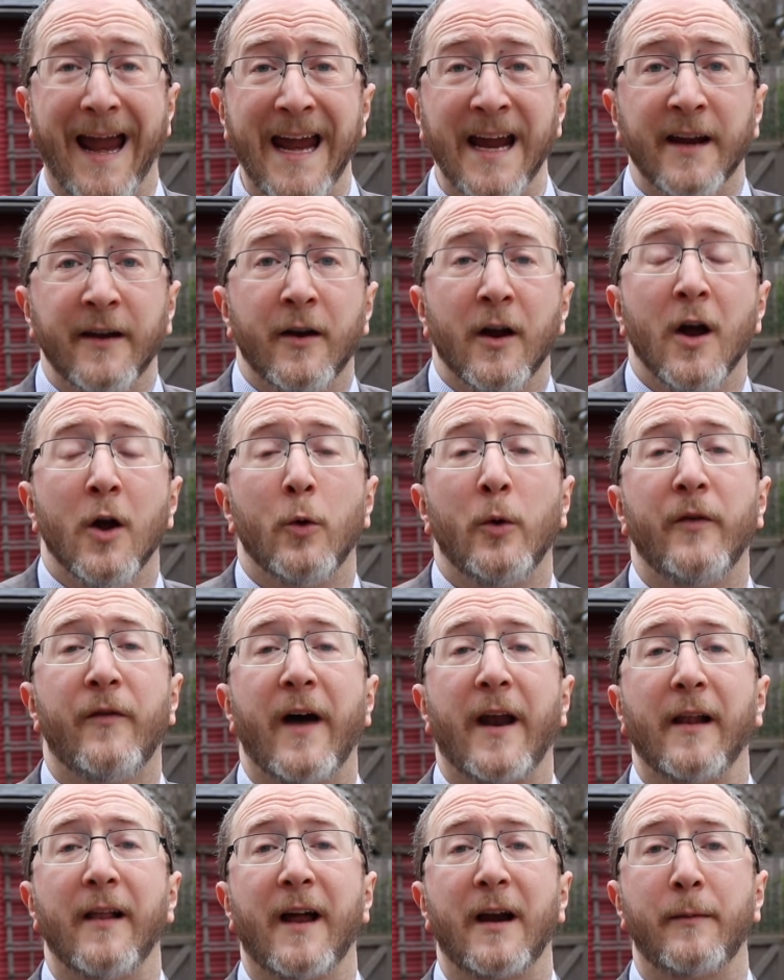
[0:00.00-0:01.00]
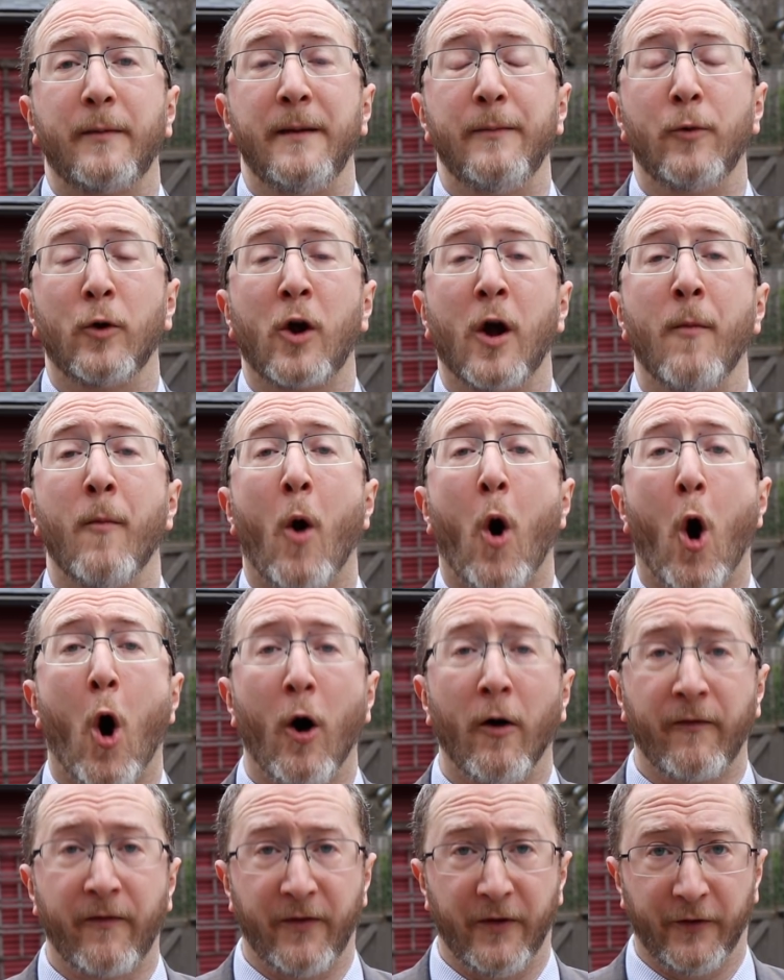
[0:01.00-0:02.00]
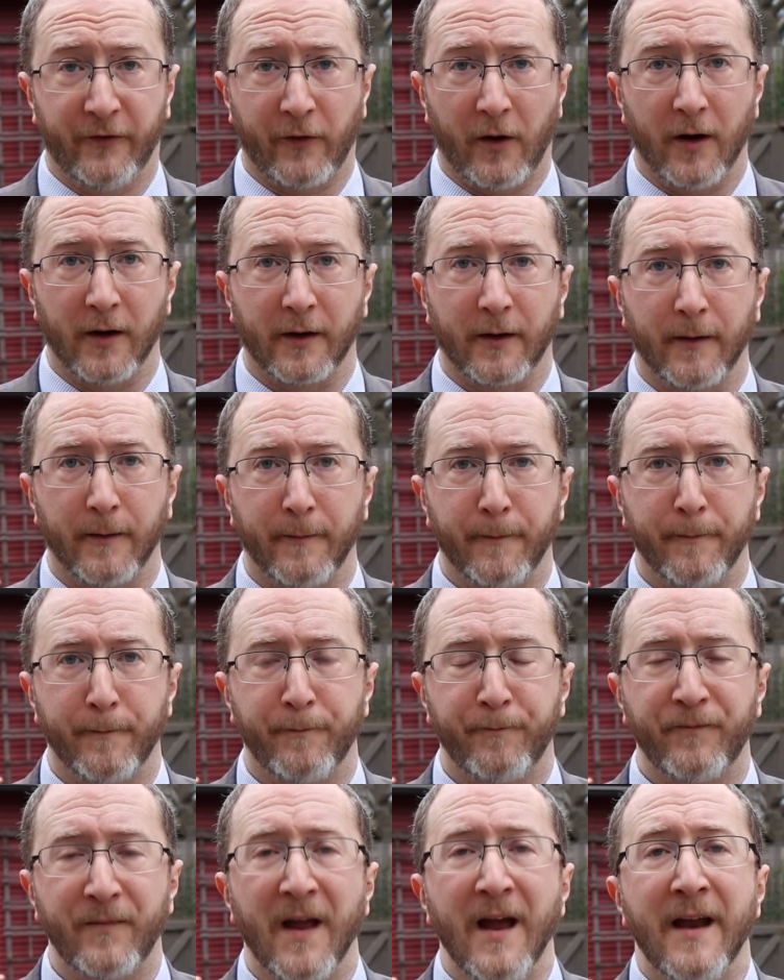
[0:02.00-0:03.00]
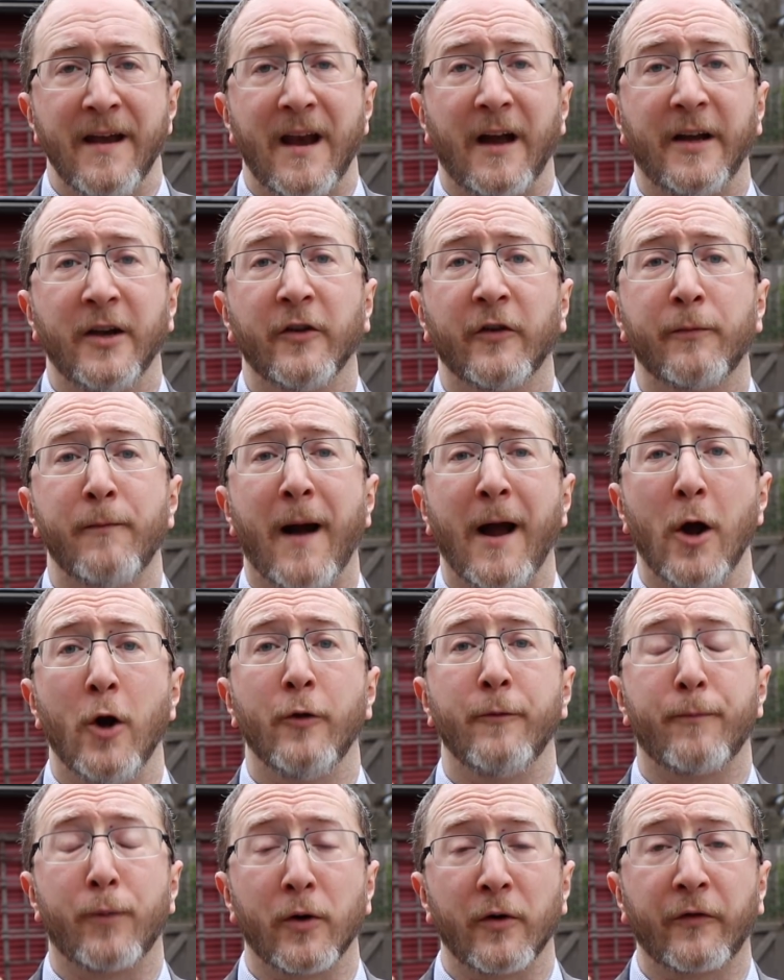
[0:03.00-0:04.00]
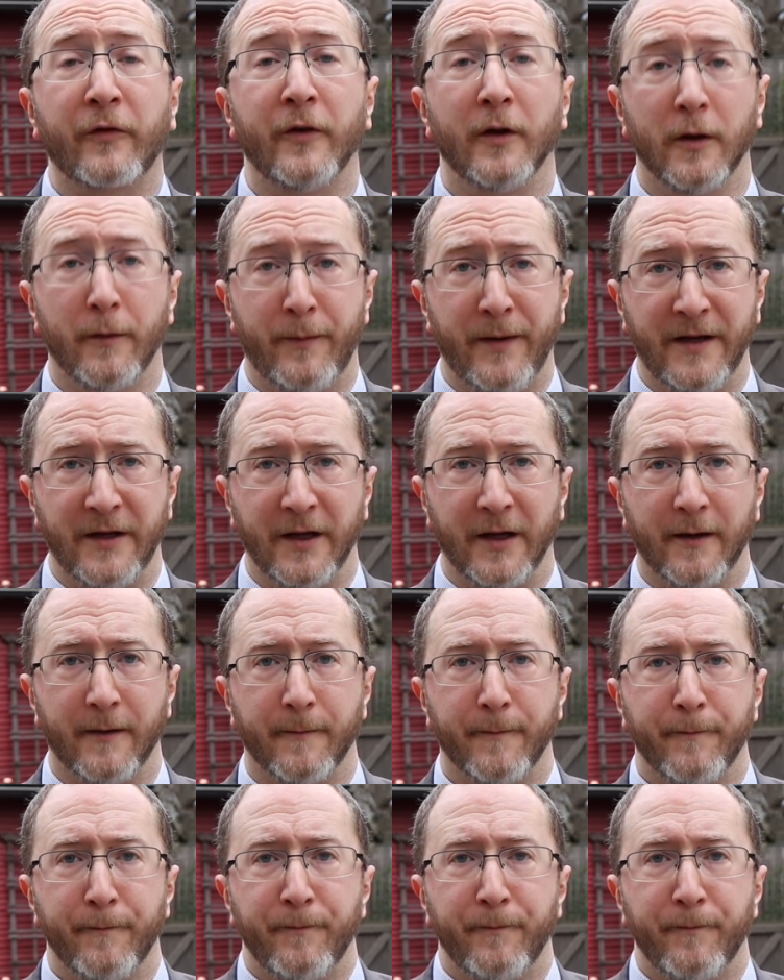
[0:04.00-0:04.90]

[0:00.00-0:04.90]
and we've had a lot of people come off the drug. Now here's my own personal opinion.